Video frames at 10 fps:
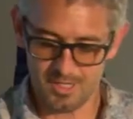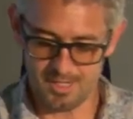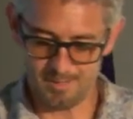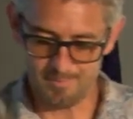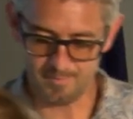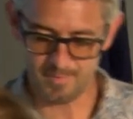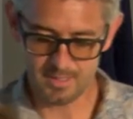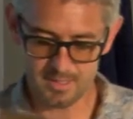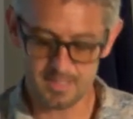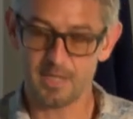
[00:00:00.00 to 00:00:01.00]
Um,
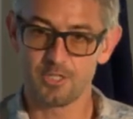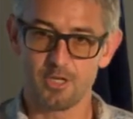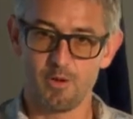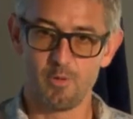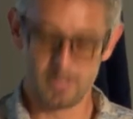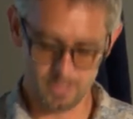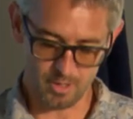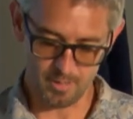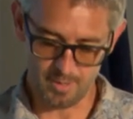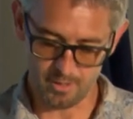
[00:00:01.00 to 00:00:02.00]
in this lecture, I will
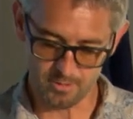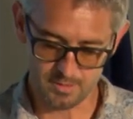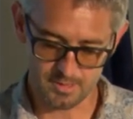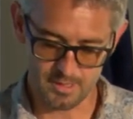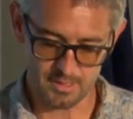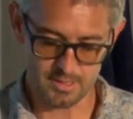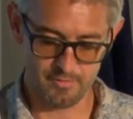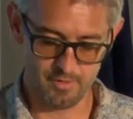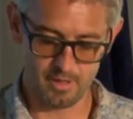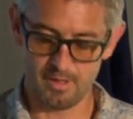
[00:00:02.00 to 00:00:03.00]
talk about uh,
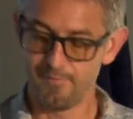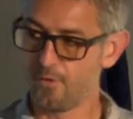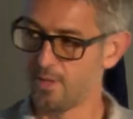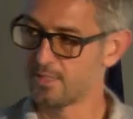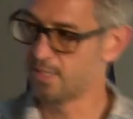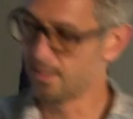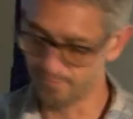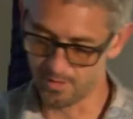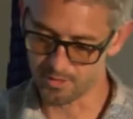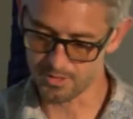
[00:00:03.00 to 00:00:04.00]
several influencing
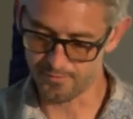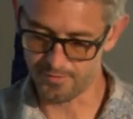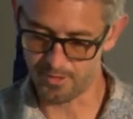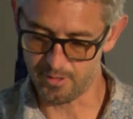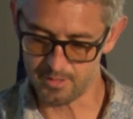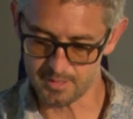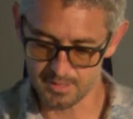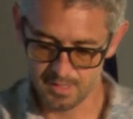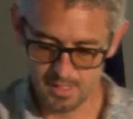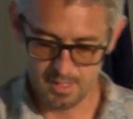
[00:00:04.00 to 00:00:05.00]
philosophers